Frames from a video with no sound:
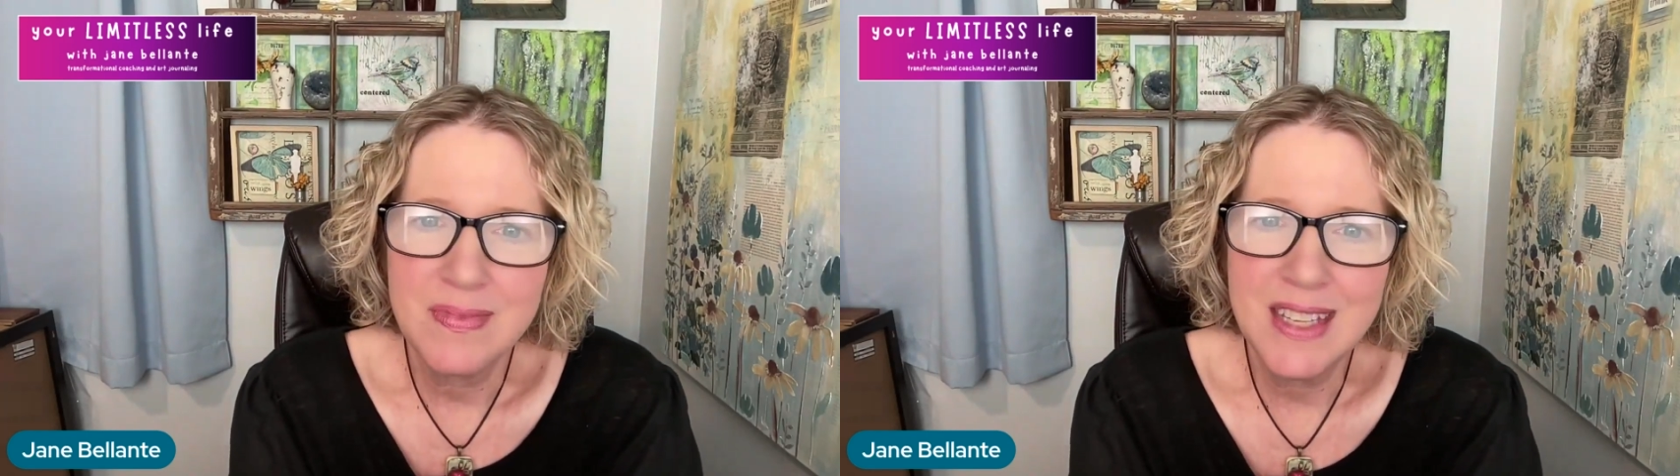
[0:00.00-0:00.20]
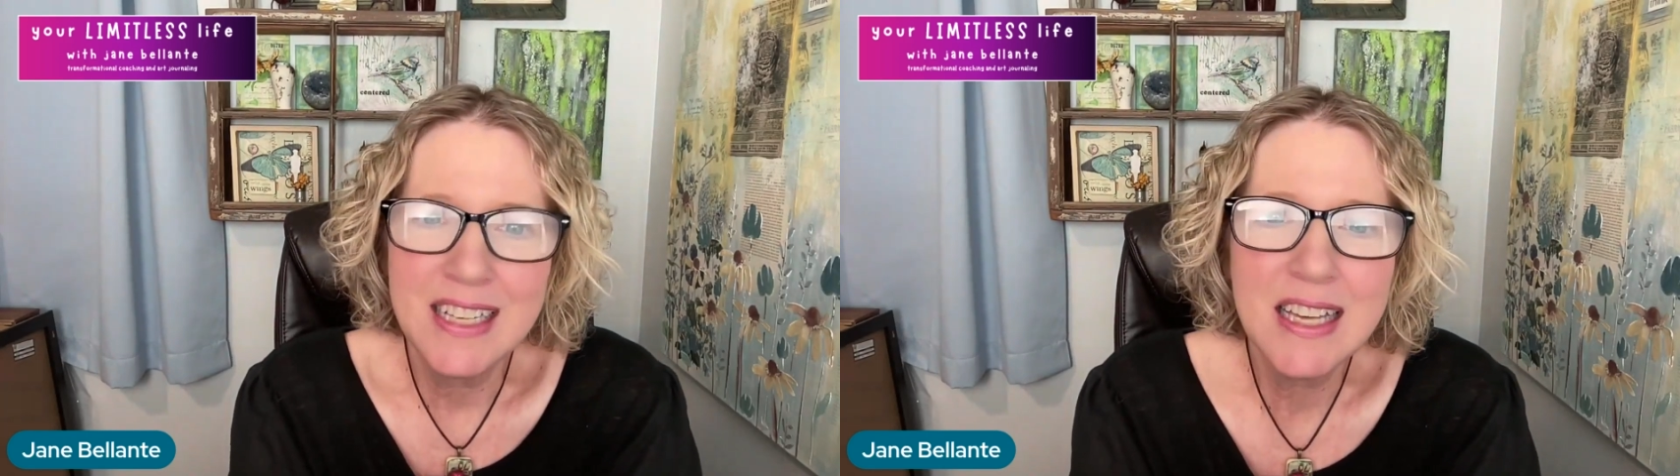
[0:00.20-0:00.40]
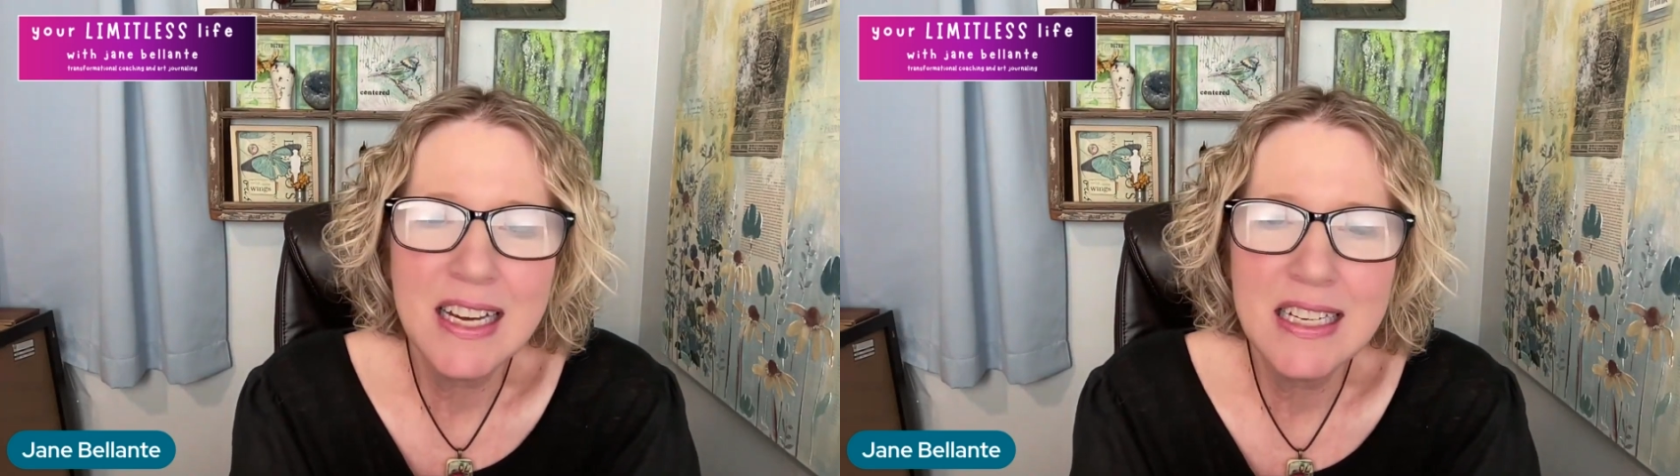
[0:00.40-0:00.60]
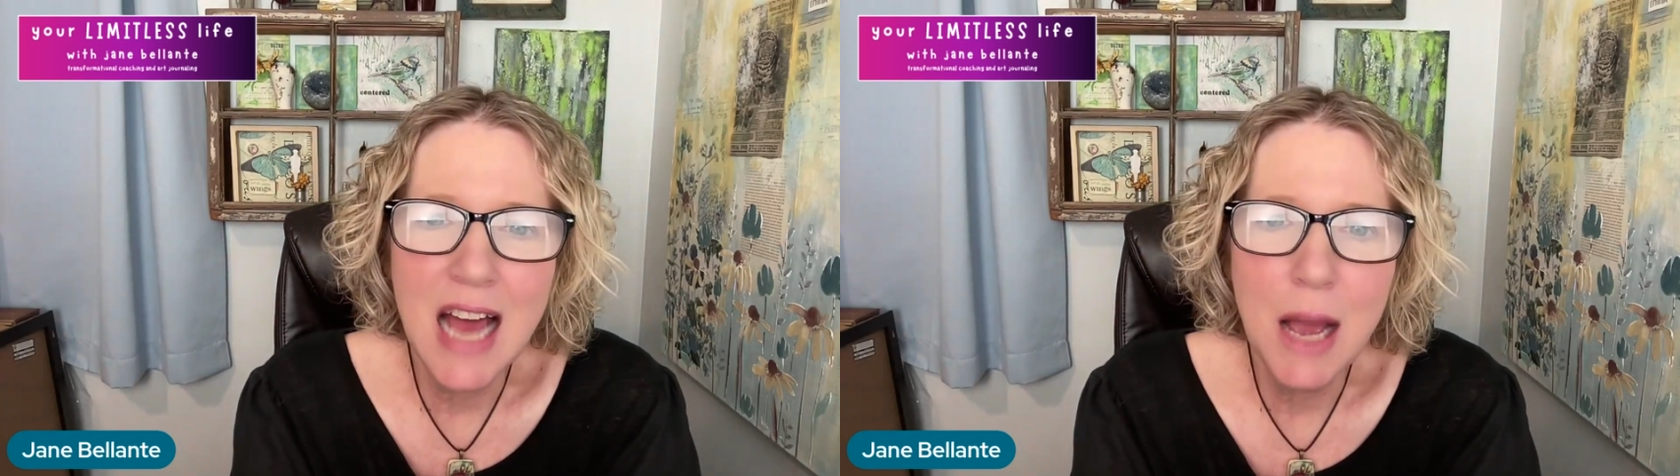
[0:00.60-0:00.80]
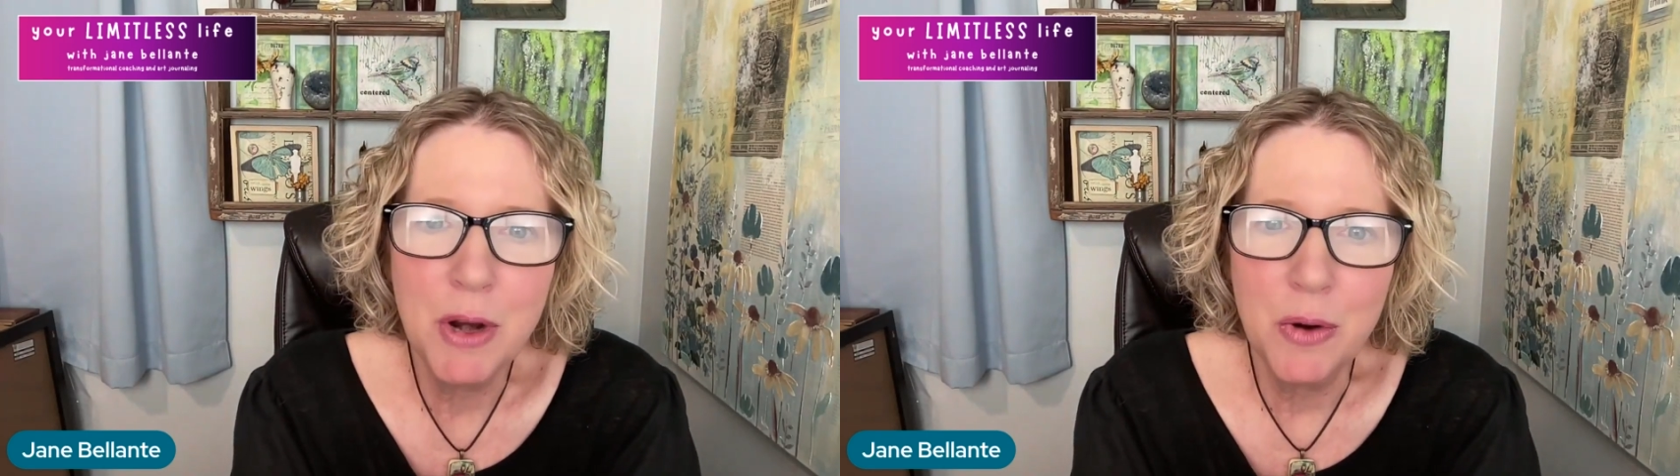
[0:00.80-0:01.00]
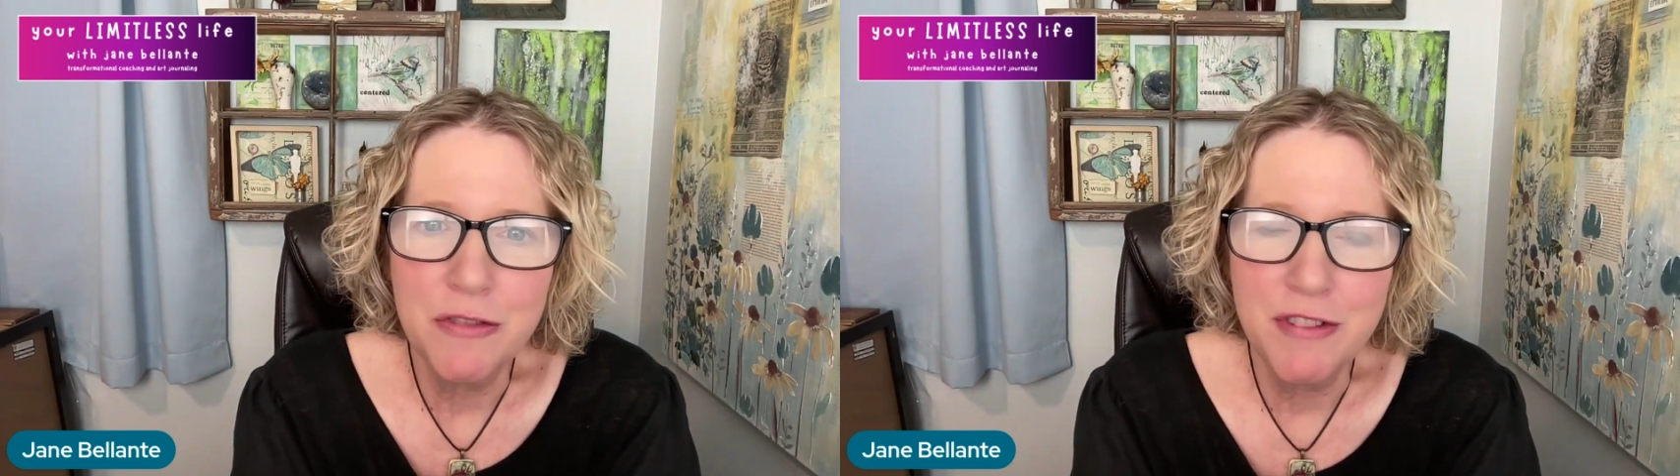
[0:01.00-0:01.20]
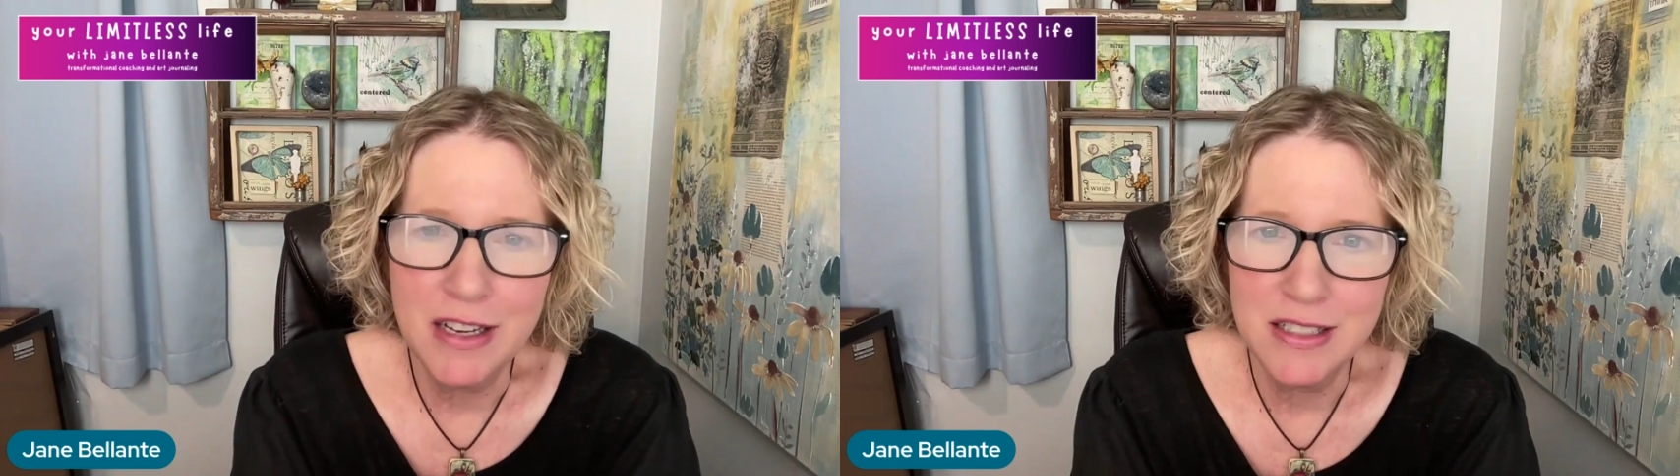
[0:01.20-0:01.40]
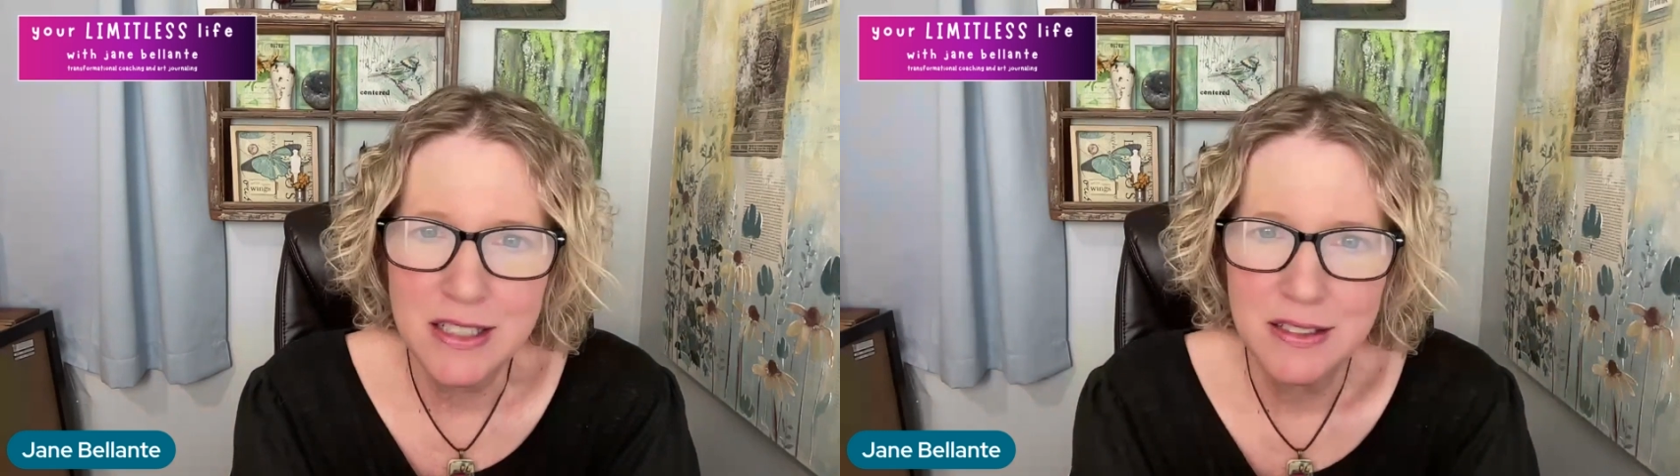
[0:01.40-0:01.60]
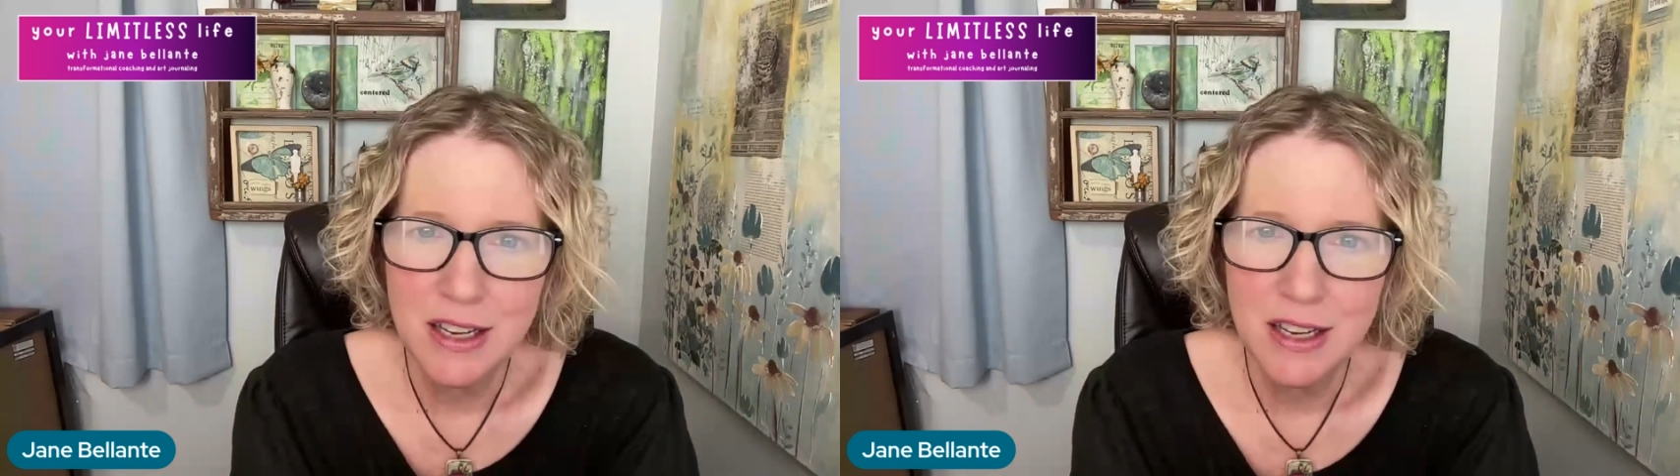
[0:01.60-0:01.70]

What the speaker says: it's like a domino effect.